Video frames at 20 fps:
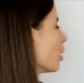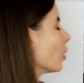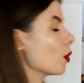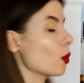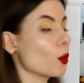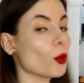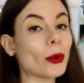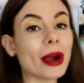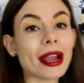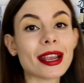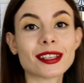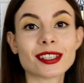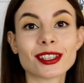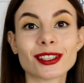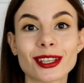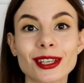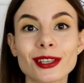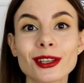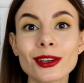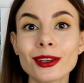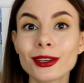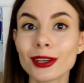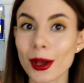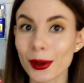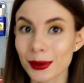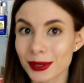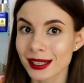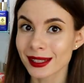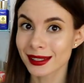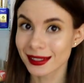Oh, wait, did you
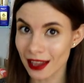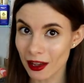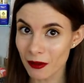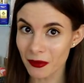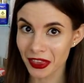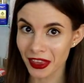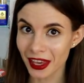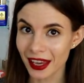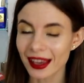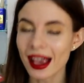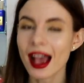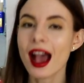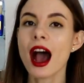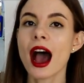notice something?